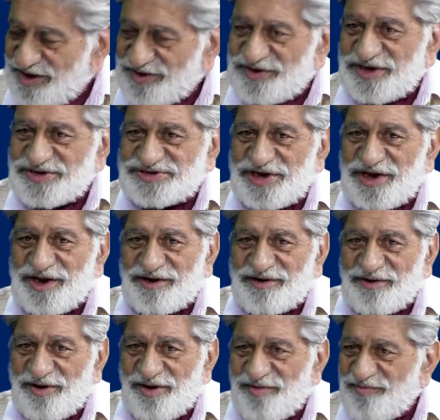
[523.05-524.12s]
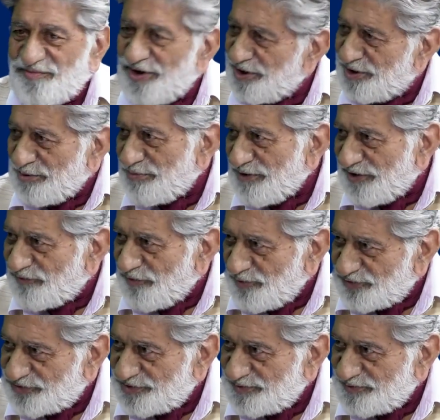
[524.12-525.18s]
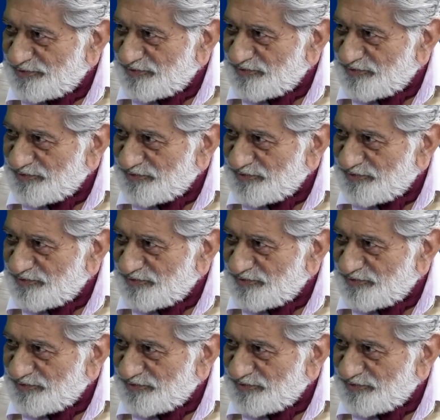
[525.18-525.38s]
They share military platforms.